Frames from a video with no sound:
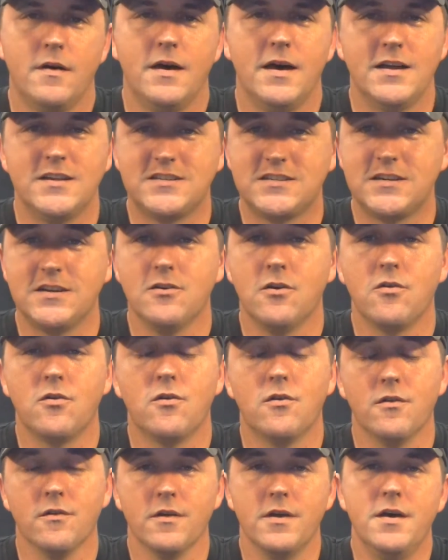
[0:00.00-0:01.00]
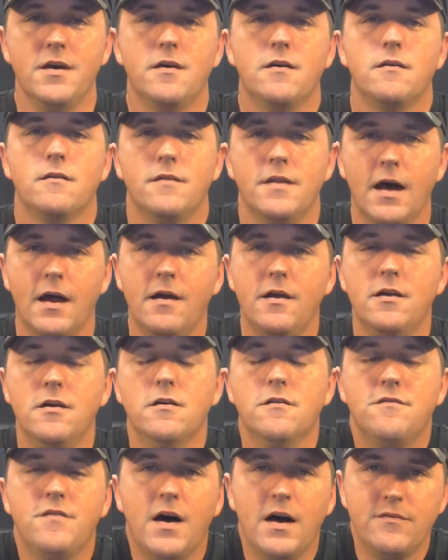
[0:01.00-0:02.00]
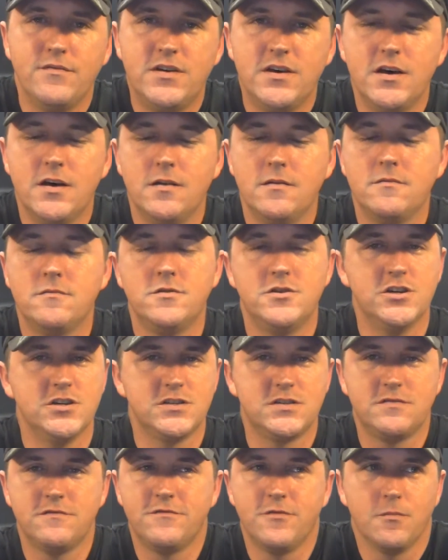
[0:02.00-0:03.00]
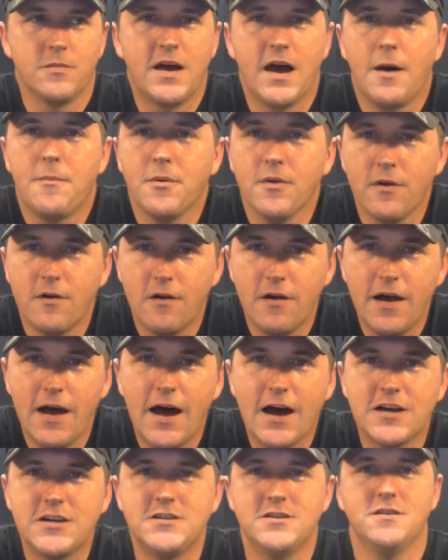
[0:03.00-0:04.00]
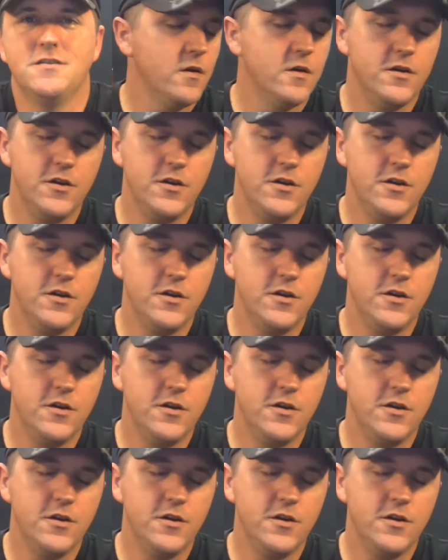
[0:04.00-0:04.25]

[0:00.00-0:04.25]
it's still going to leak down into your 510 just from capillary action.